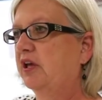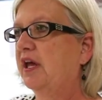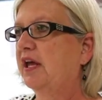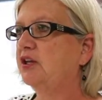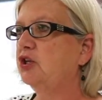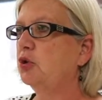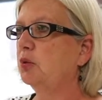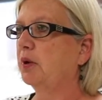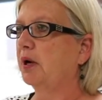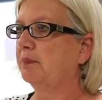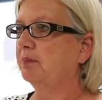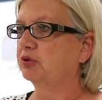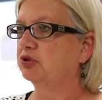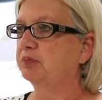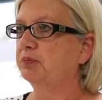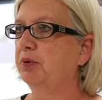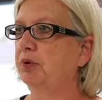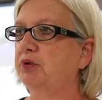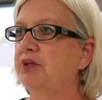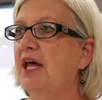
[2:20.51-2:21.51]
and you were able to
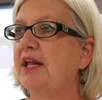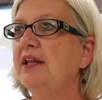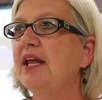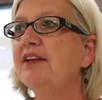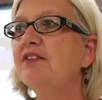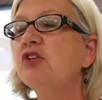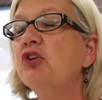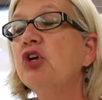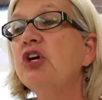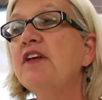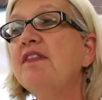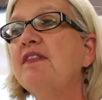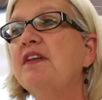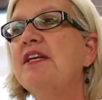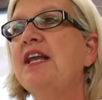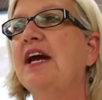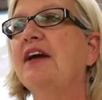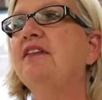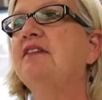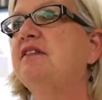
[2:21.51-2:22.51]
pull. Now let's look at the
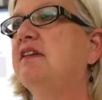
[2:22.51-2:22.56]
next